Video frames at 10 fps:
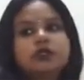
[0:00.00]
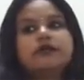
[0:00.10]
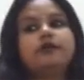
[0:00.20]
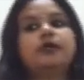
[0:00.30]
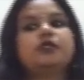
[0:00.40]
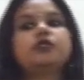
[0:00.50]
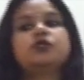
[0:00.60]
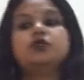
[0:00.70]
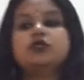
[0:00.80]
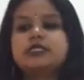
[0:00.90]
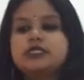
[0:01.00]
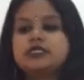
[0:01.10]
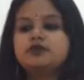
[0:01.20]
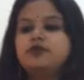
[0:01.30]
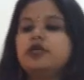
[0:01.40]
given matrix. So this
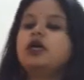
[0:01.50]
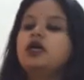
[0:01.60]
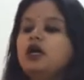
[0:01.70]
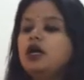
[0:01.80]
is the way